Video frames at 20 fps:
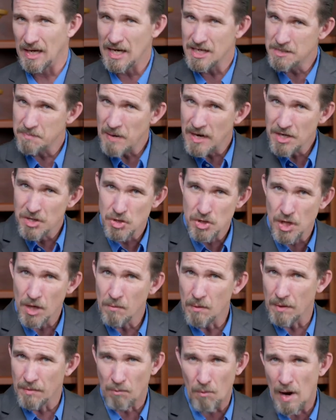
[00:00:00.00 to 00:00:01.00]
Let's make
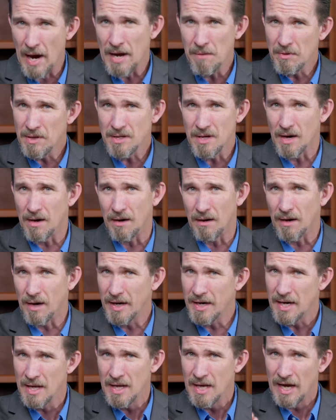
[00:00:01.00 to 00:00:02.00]
sure we're right with
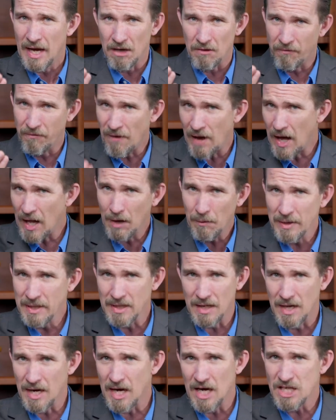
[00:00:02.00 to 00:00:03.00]
God and
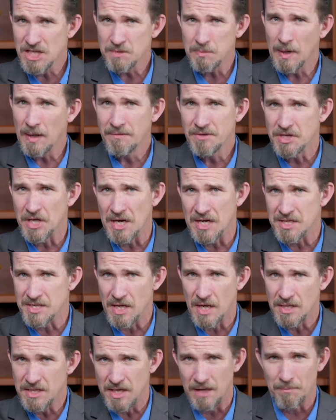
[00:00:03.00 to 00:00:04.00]
following the gospel of
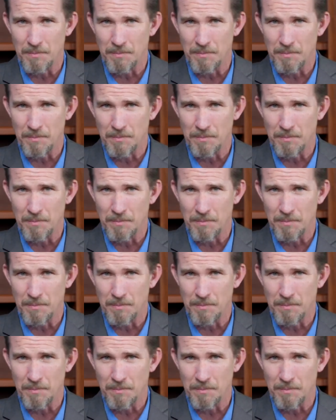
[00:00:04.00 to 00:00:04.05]
Jesus.